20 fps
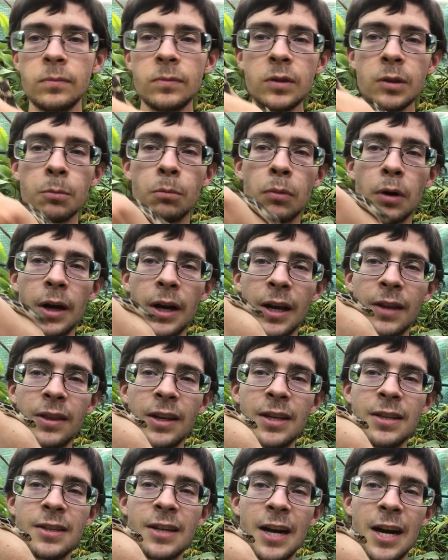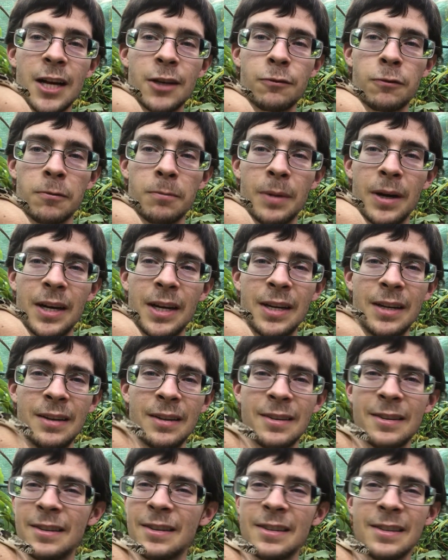Breeding these guys for money
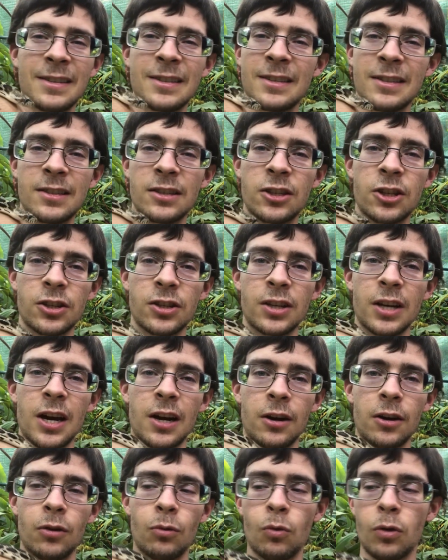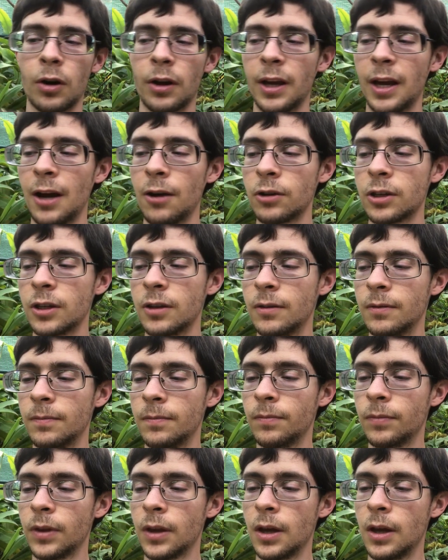is just not going to work out.
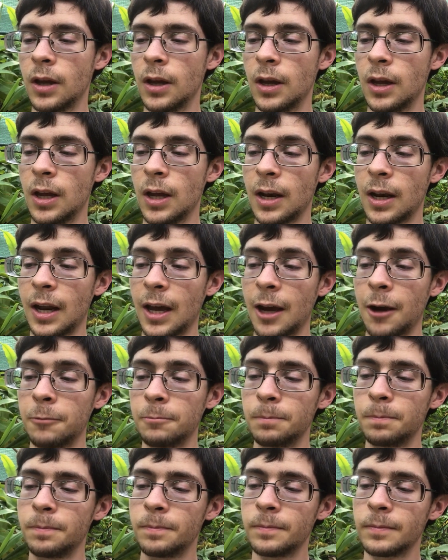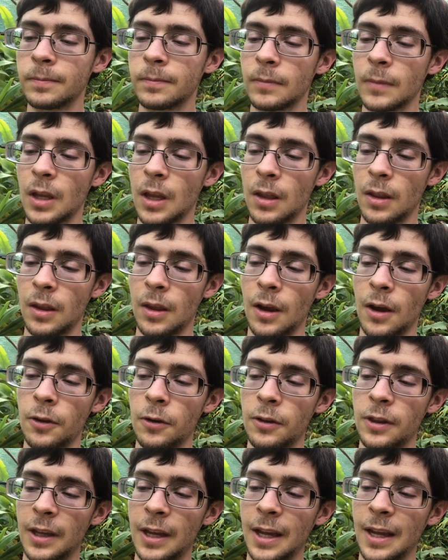Now, the other
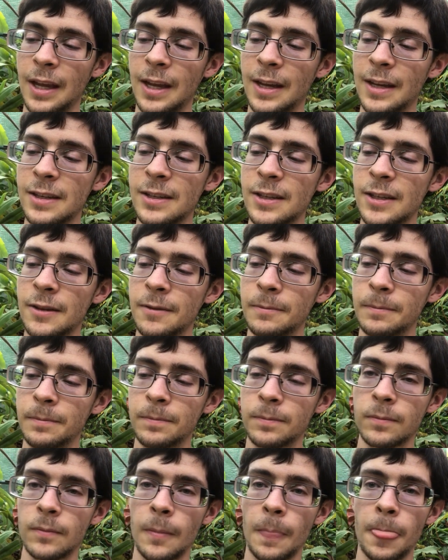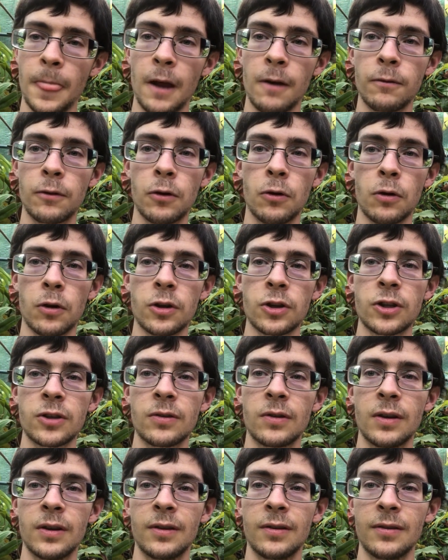thing is, of course,
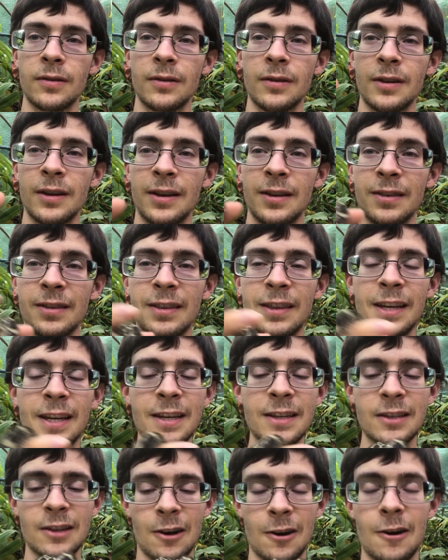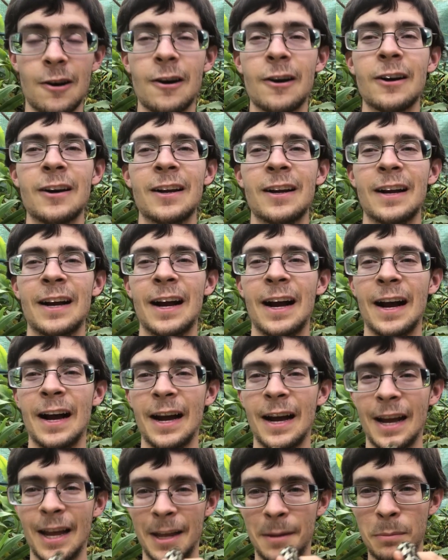these are
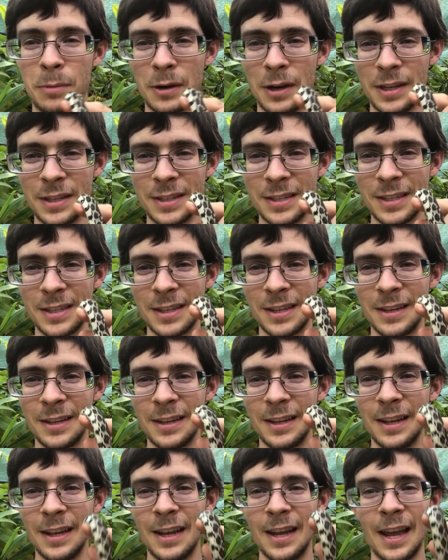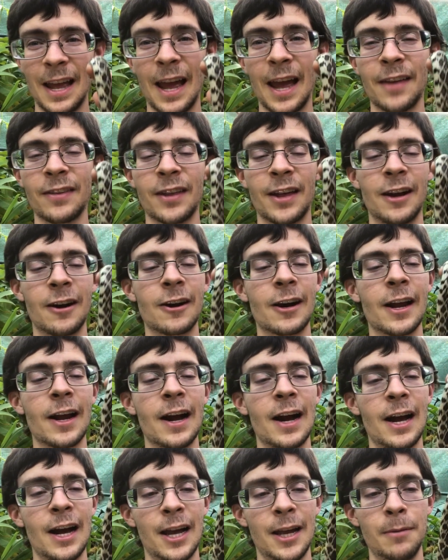hybrids. And they are a
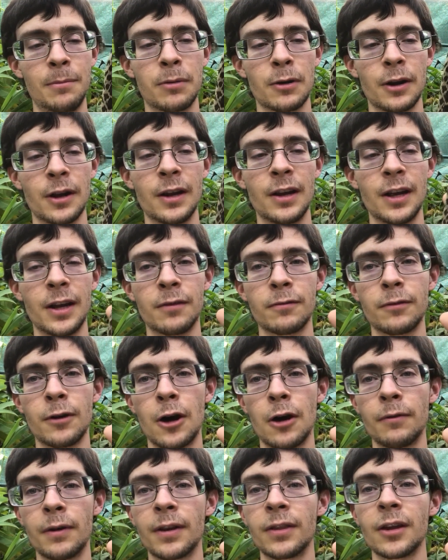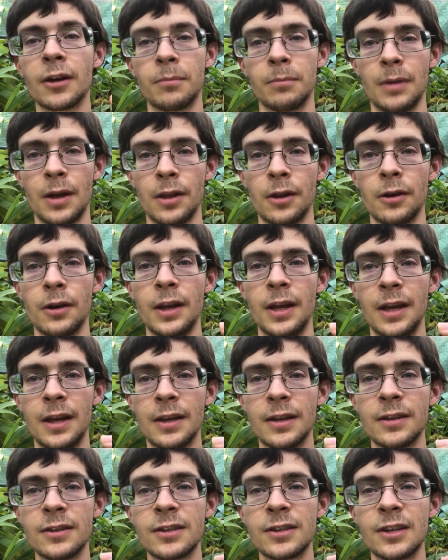hybrid involving their mother
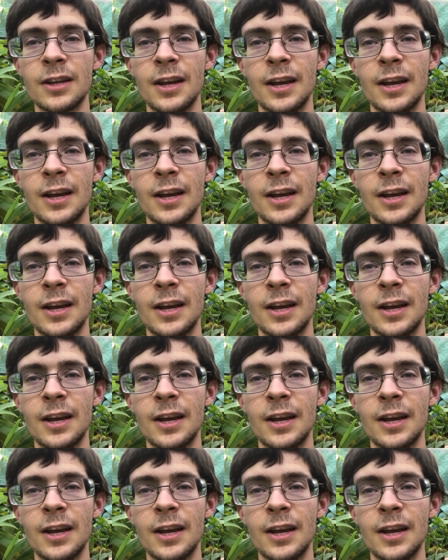is